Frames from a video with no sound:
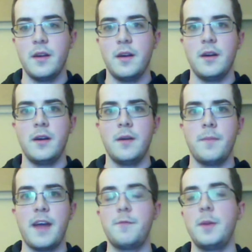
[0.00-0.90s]

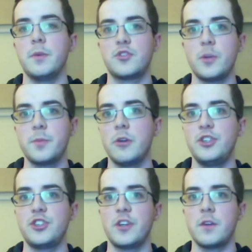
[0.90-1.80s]
have people strip
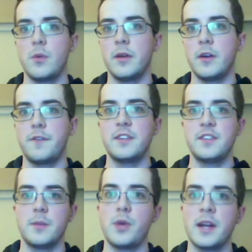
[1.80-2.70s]
coach each other while you're
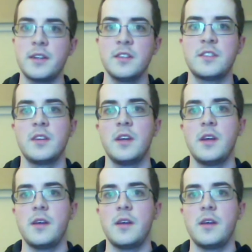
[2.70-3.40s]
fencing in practice.